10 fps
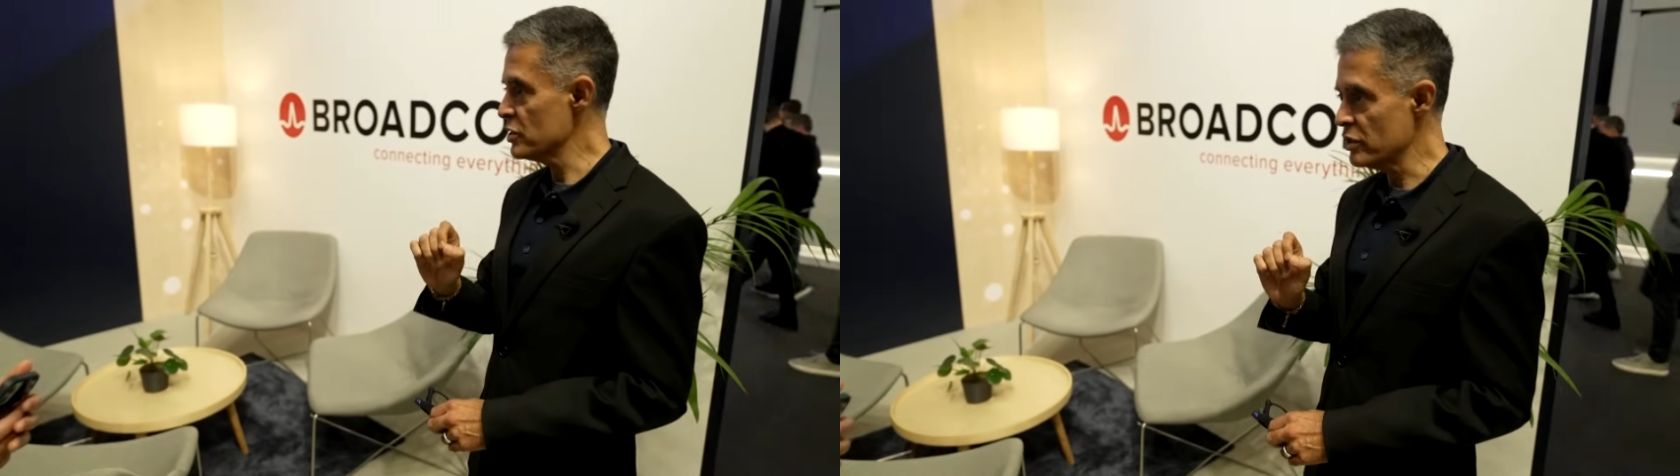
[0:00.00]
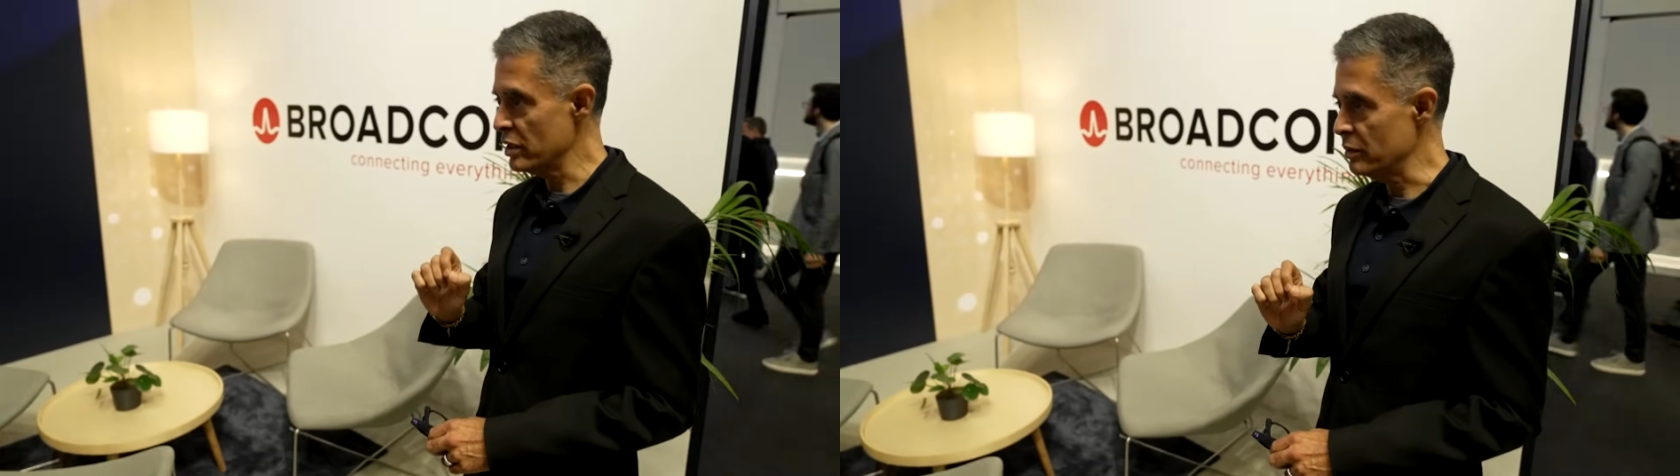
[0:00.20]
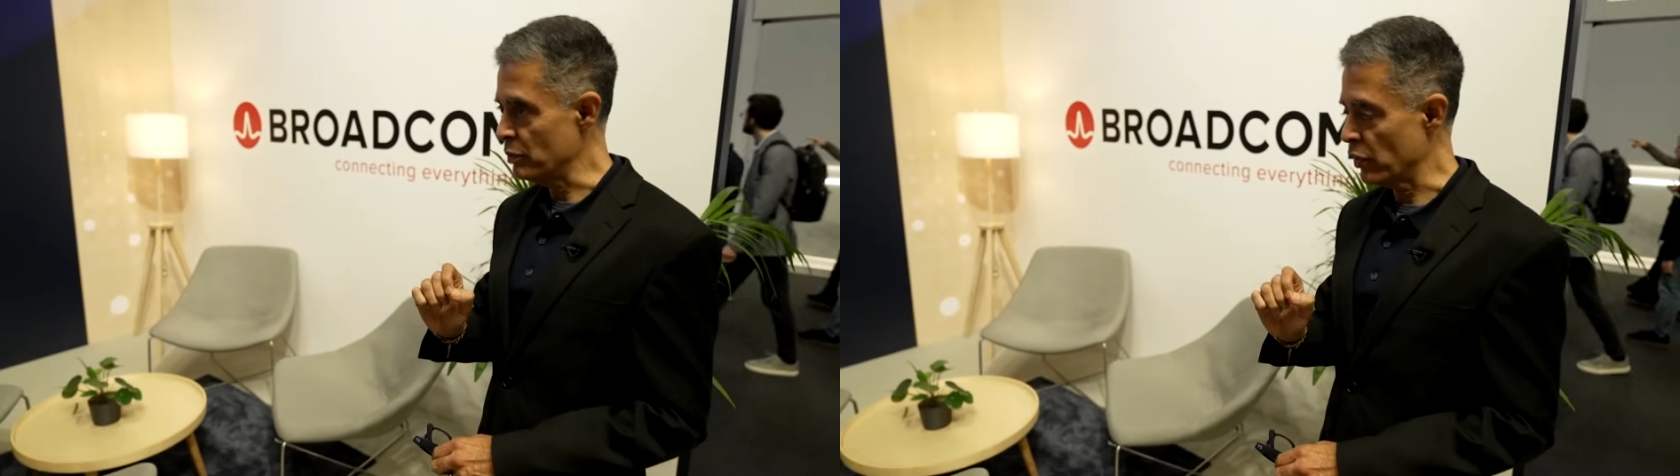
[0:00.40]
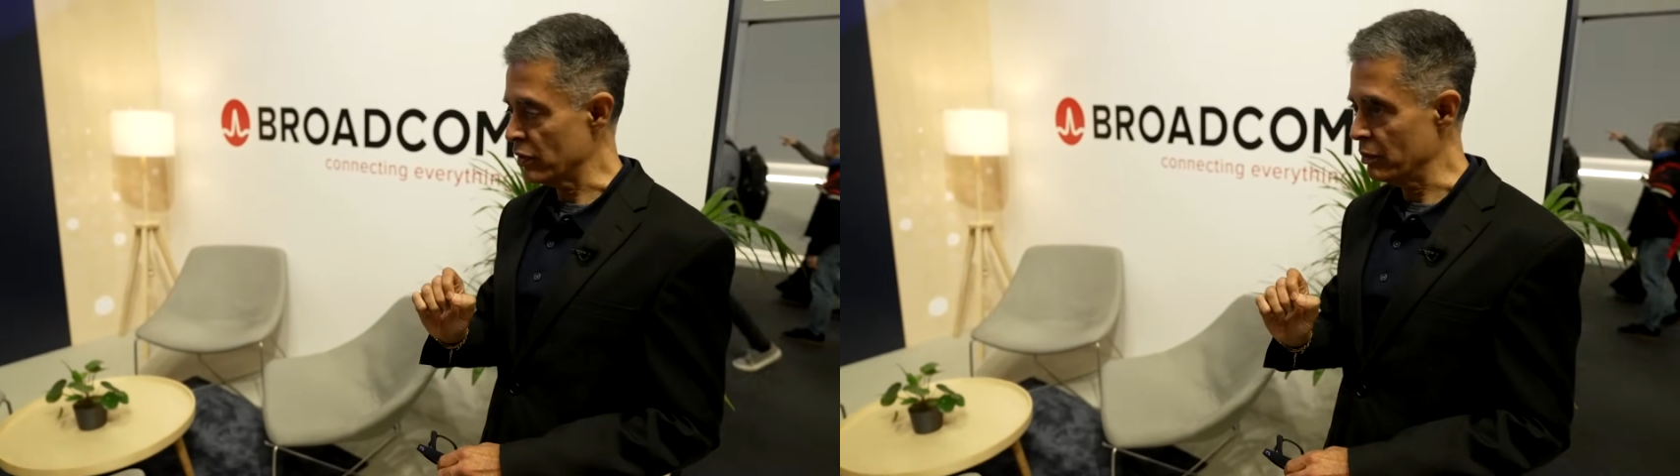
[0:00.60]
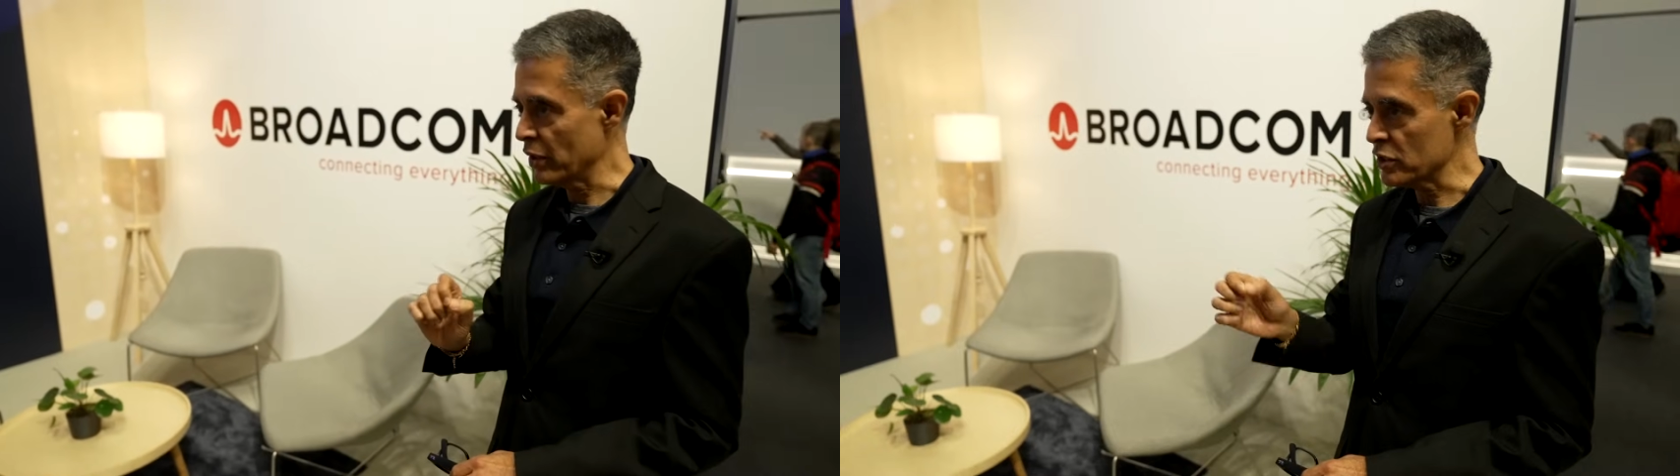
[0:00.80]
is really
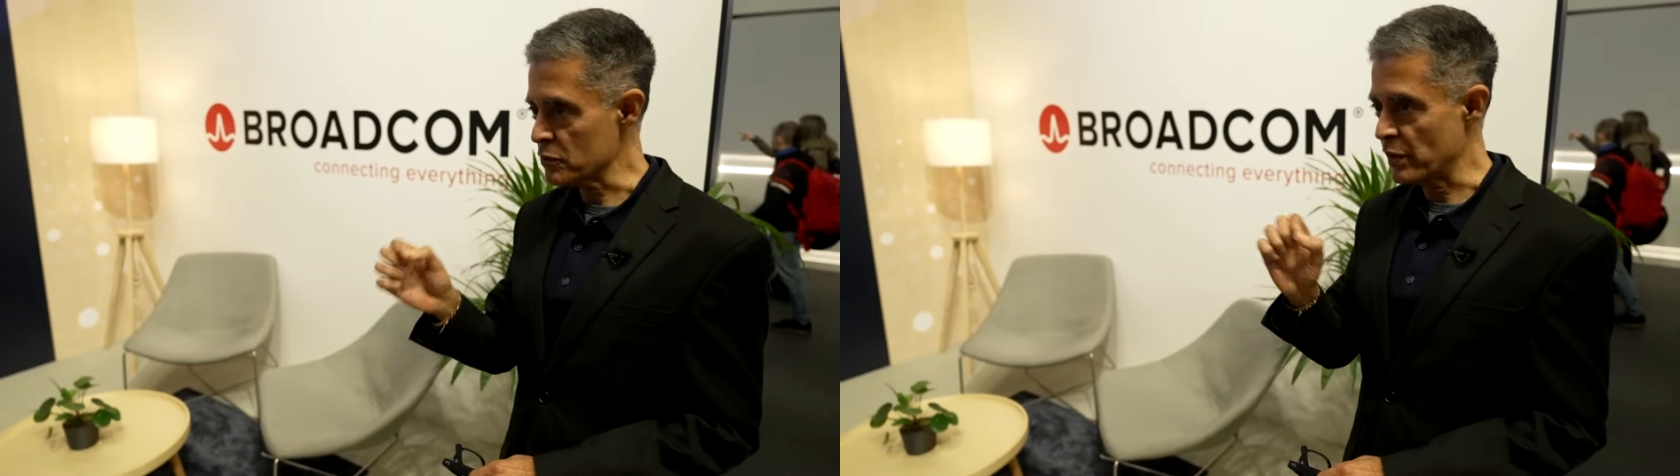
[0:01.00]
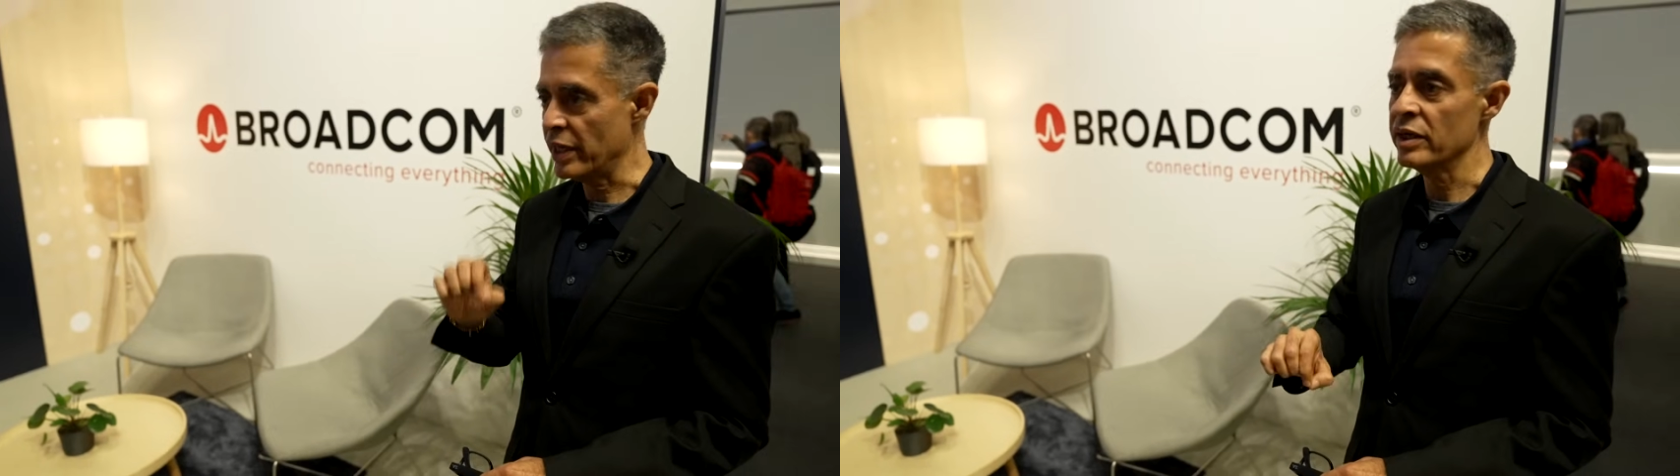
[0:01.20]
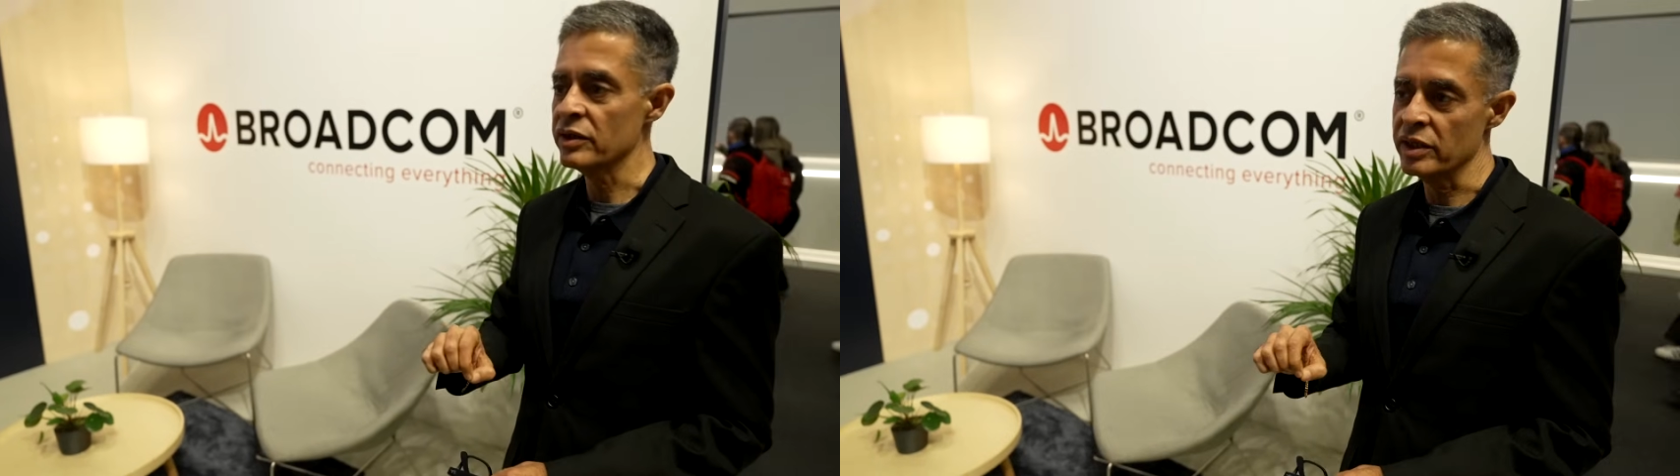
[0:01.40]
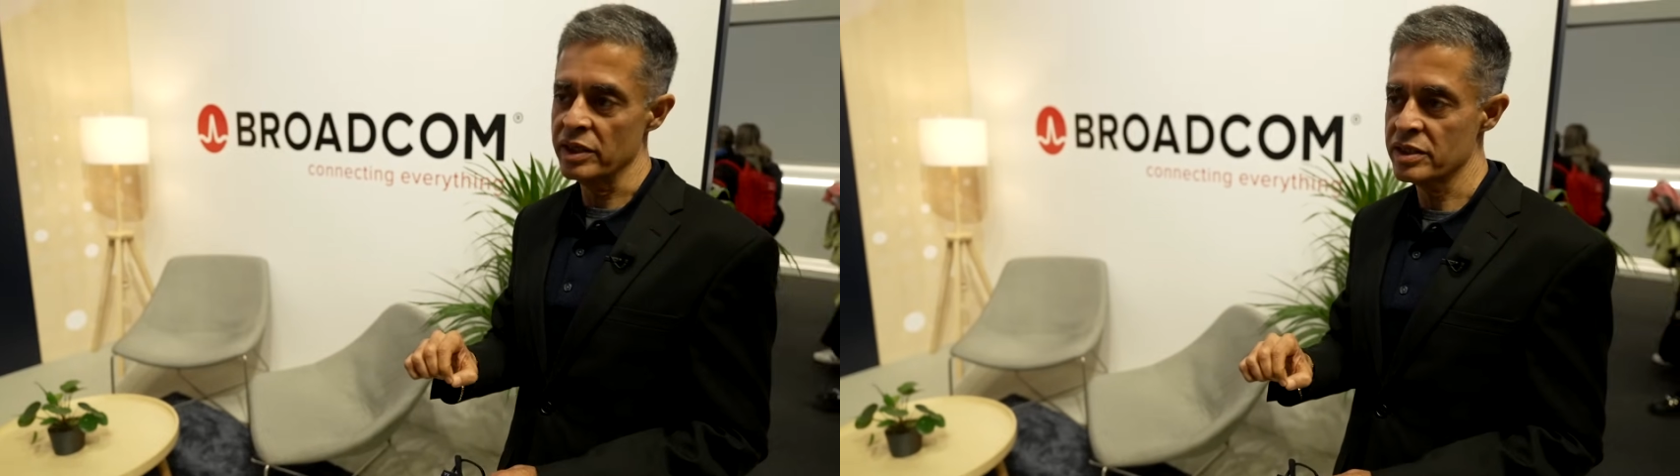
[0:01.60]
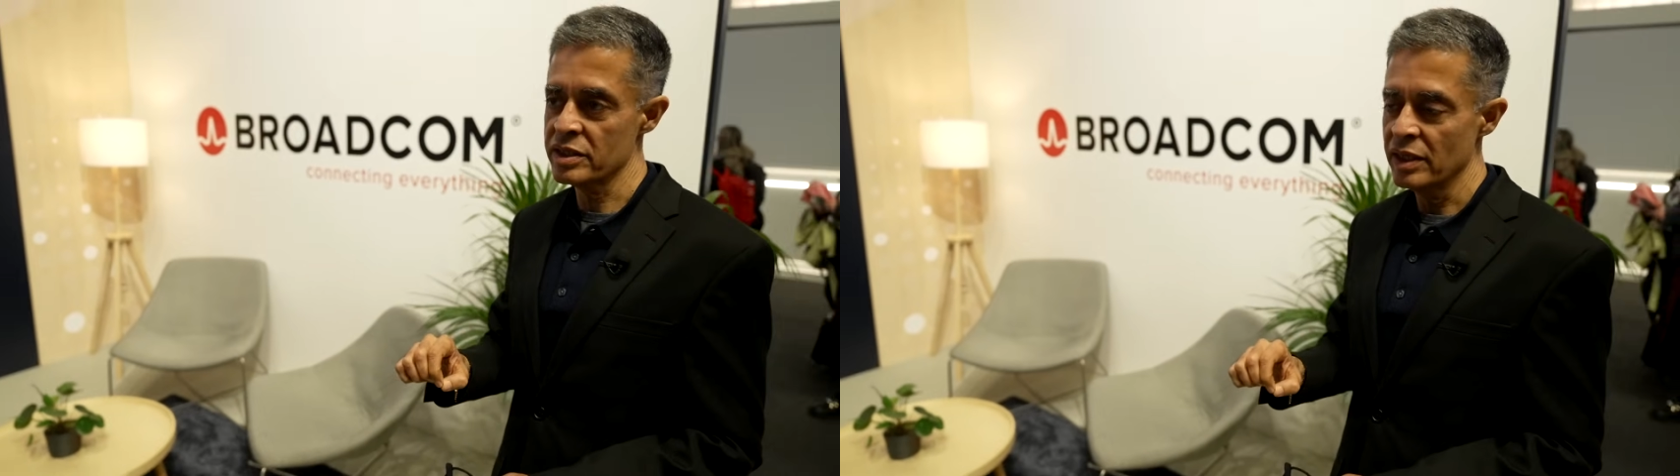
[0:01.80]
important because prior to
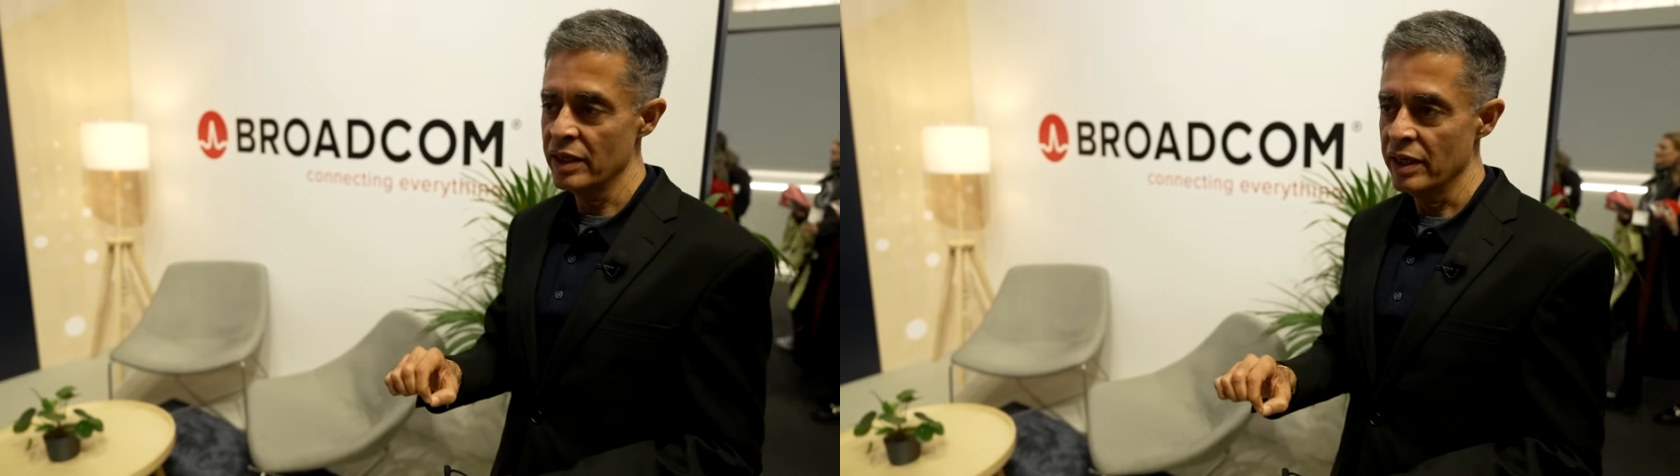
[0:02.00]
this,